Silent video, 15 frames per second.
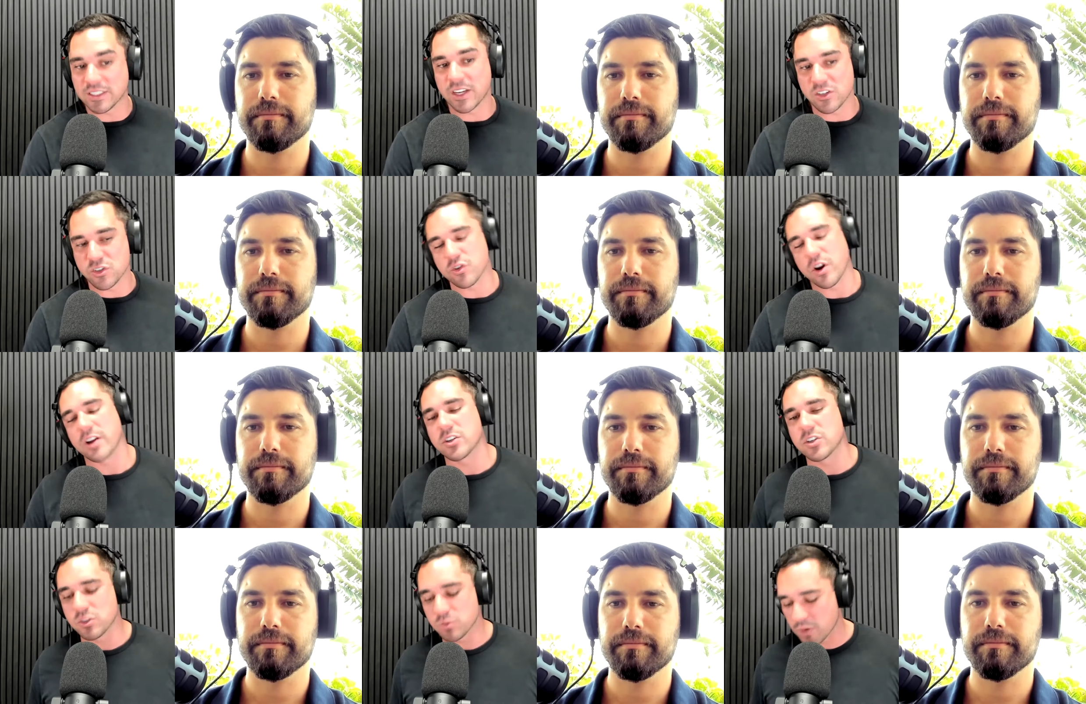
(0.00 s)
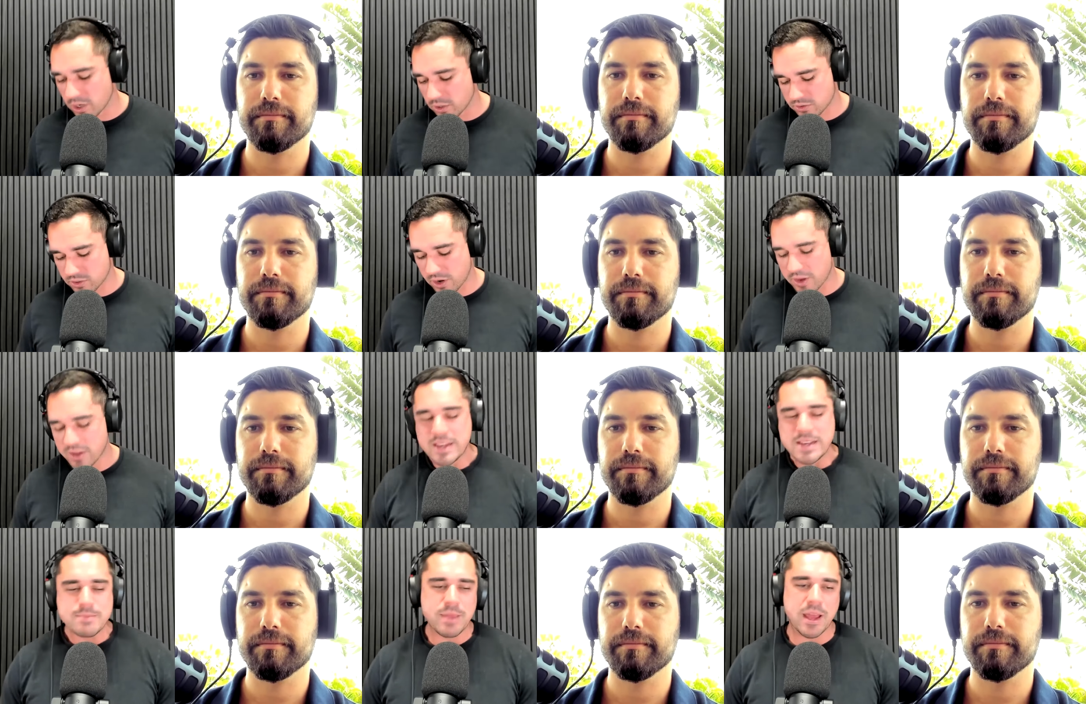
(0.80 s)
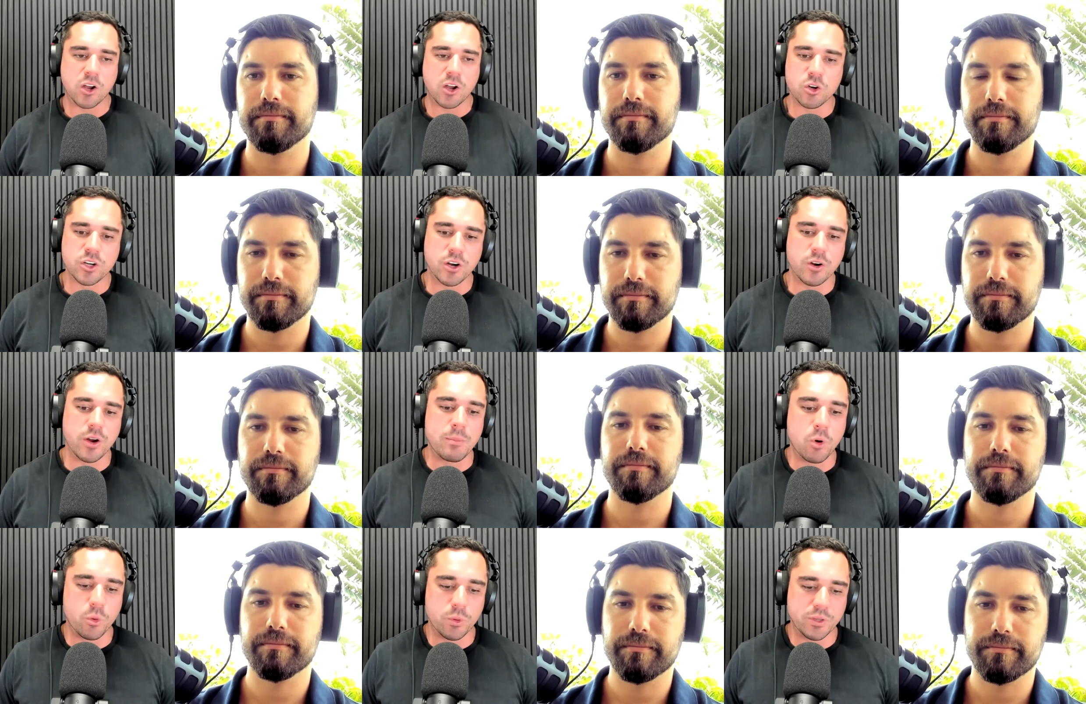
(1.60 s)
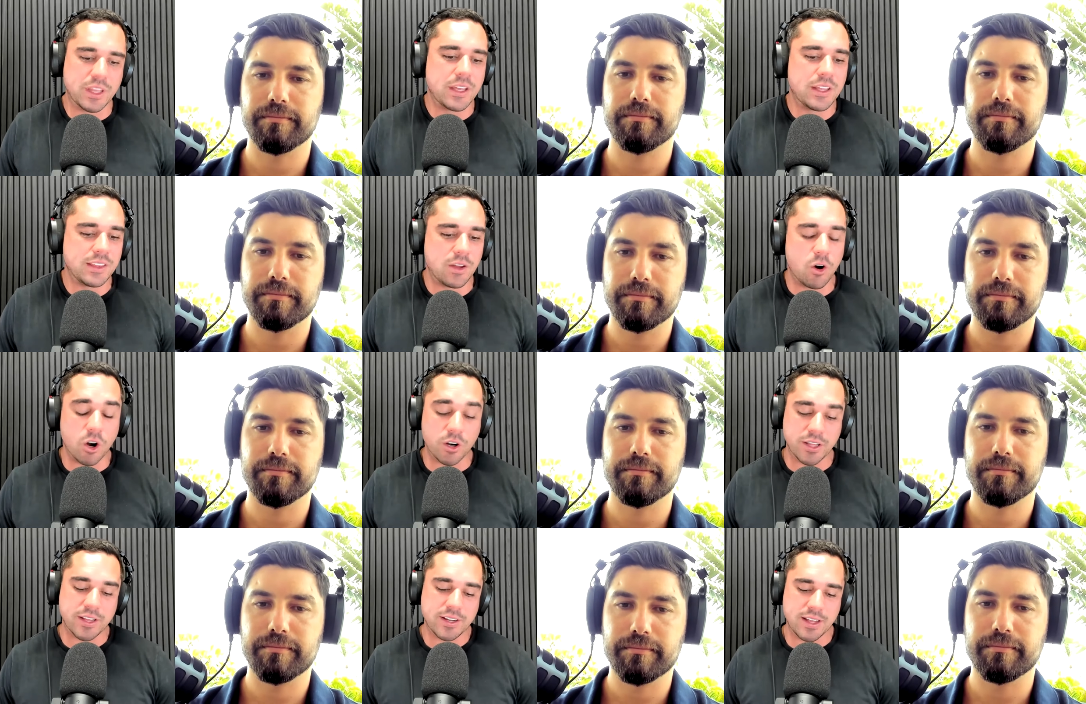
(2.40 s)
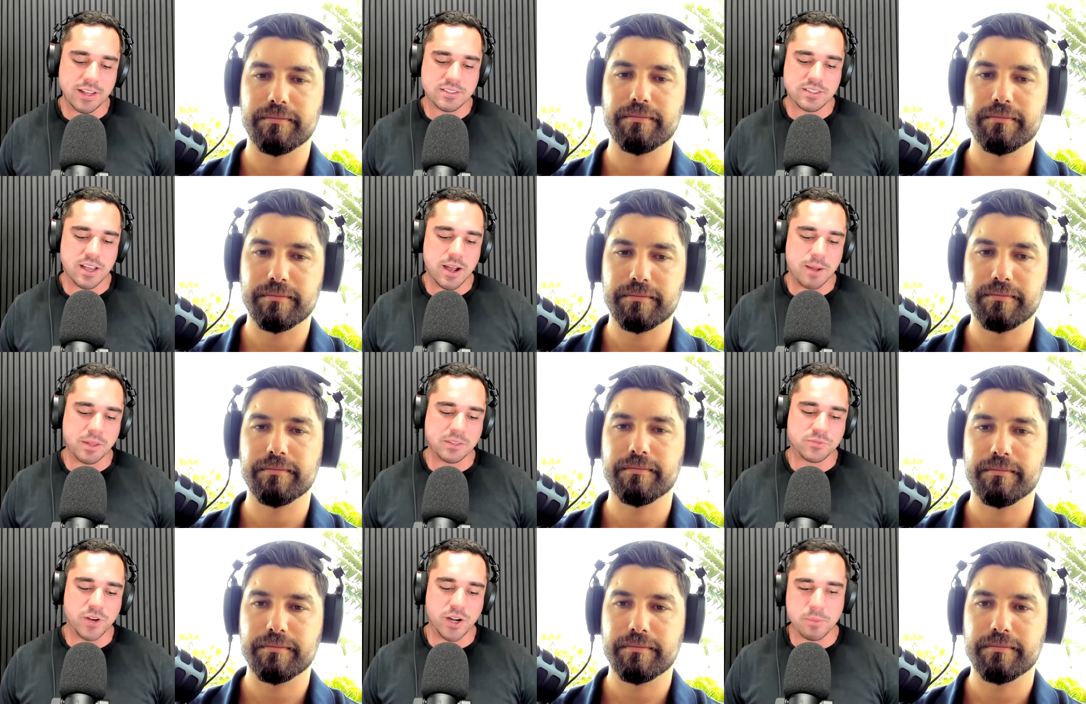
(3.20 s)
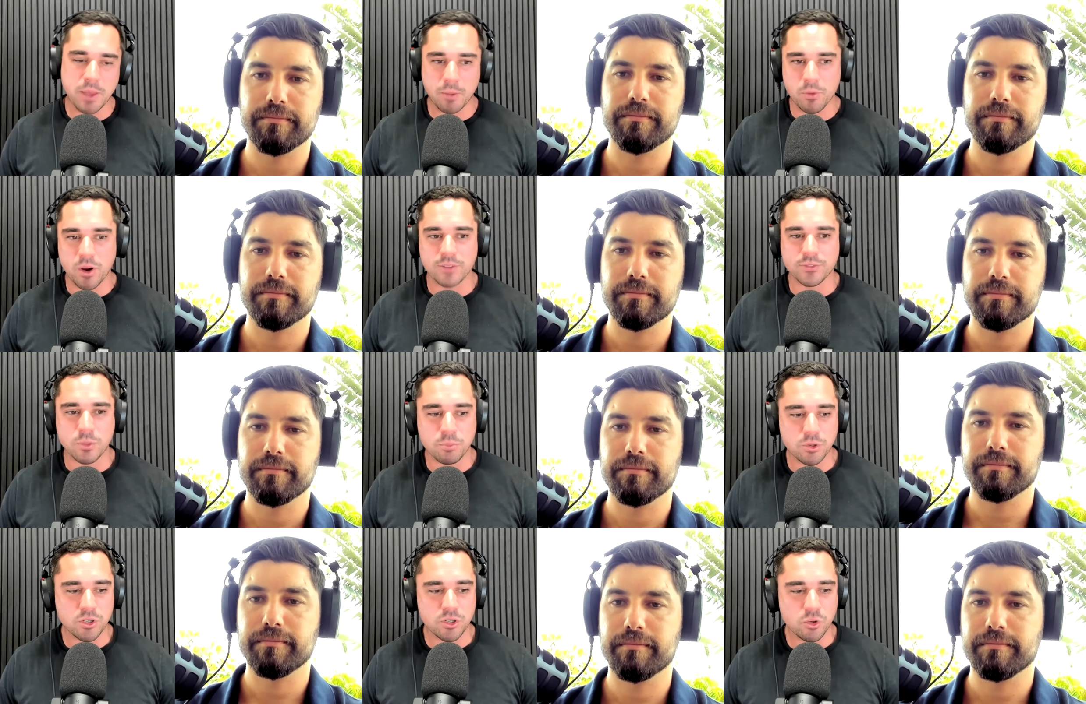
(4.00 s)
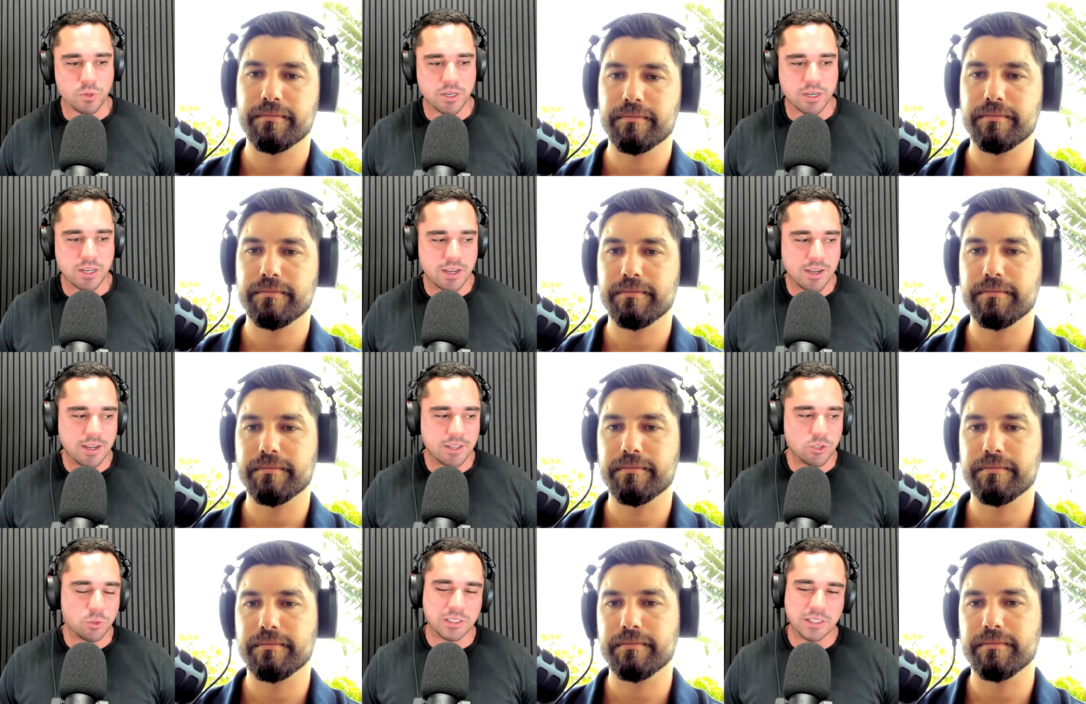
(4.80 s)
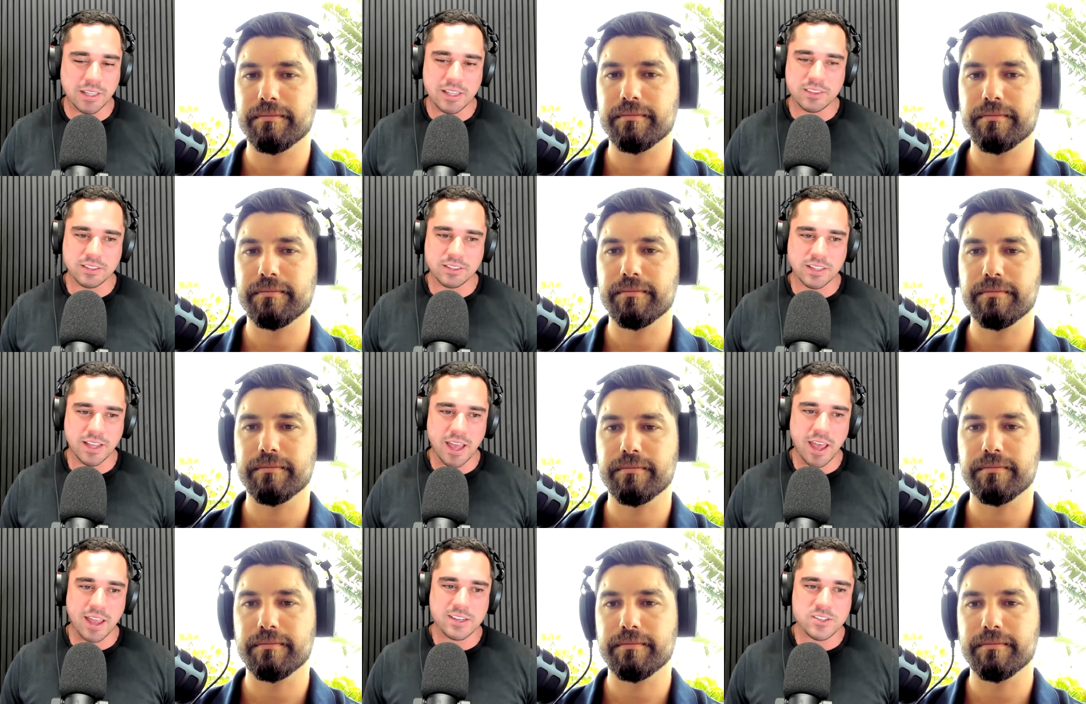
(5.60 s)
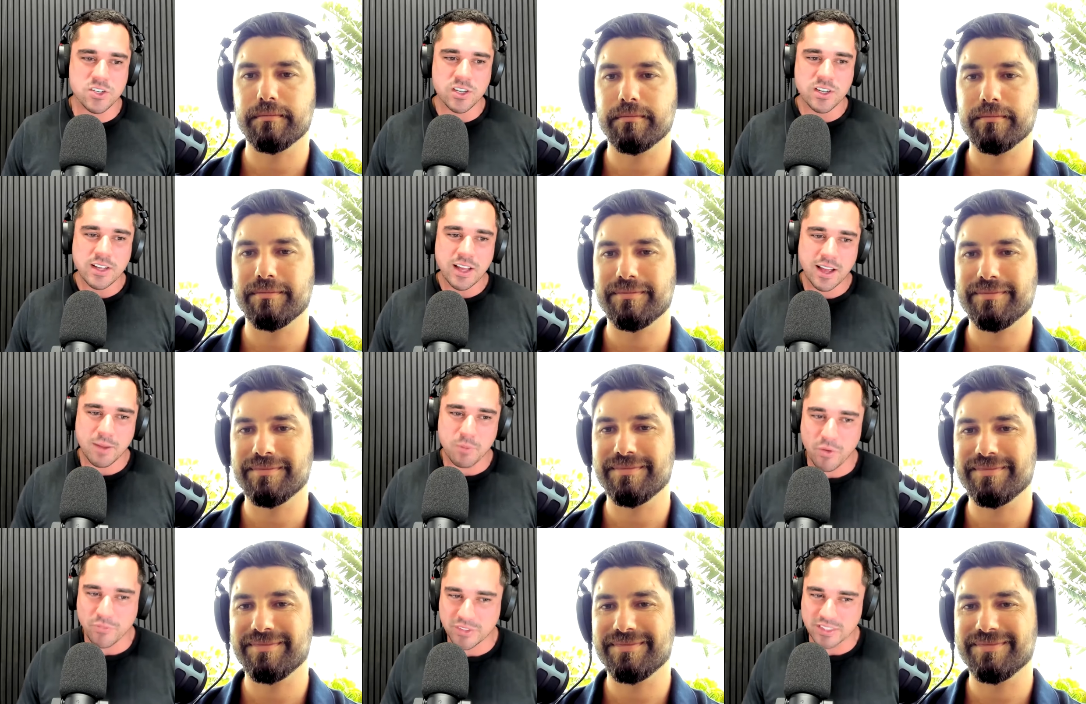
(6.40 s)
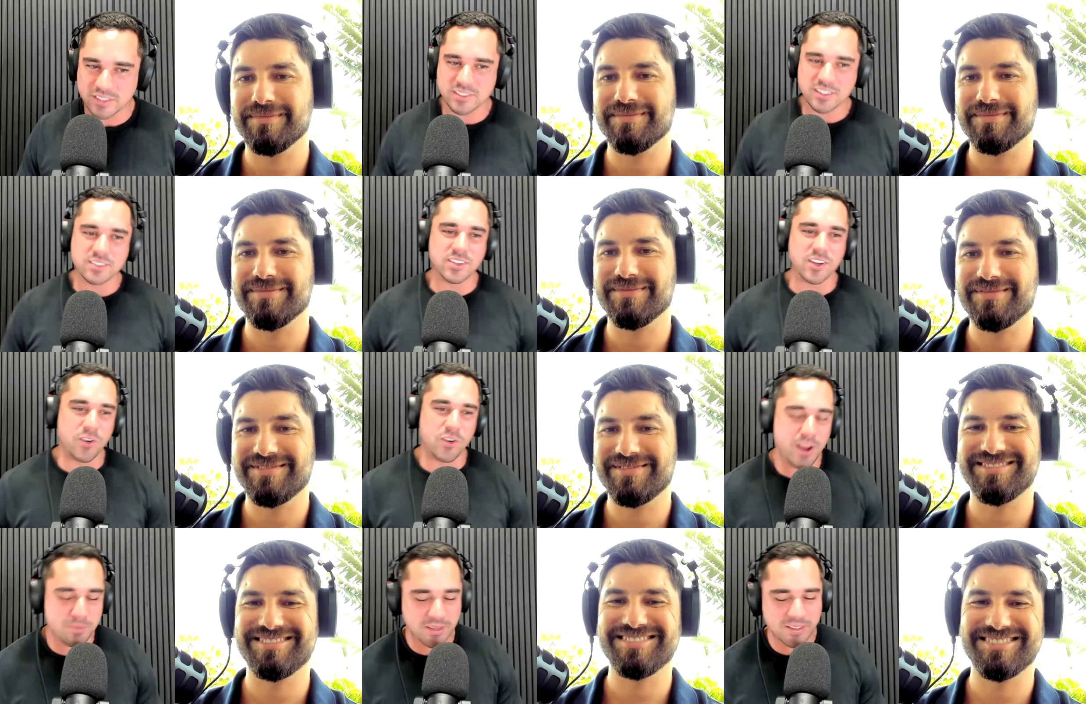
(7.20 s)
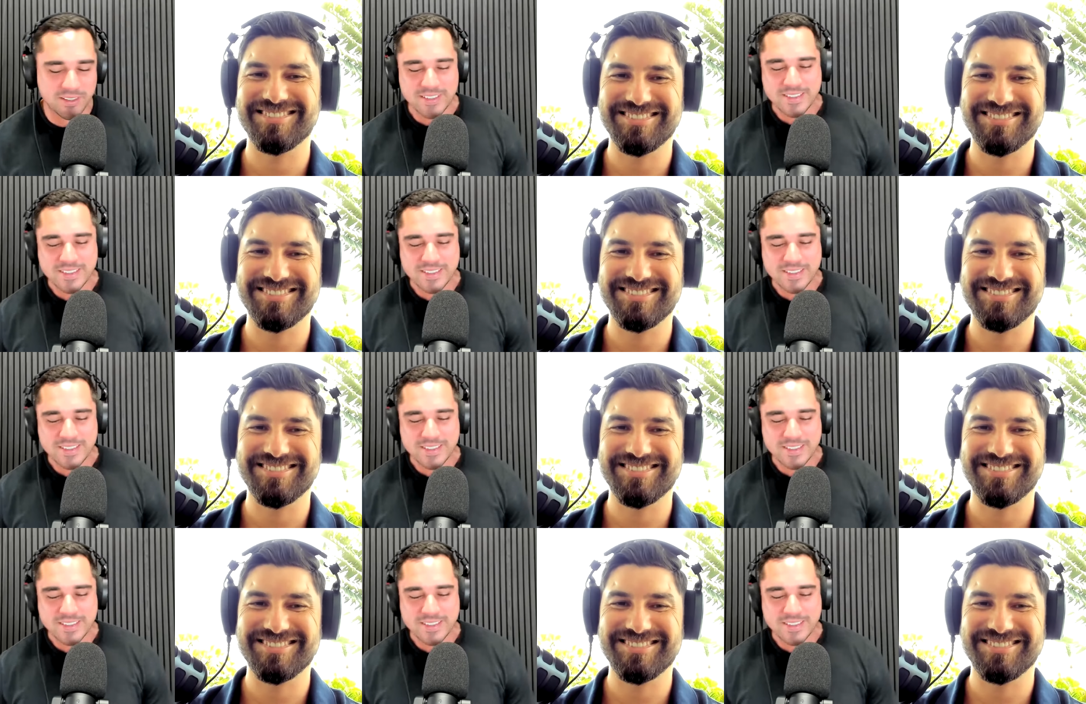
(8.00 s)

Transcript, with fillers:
Speaker 1: the construction as well. So man, I couldn't agree more with you on it. It's um it's funny, mate. Might have to put you and uh you and Leith in the cage uh, over this disagreement.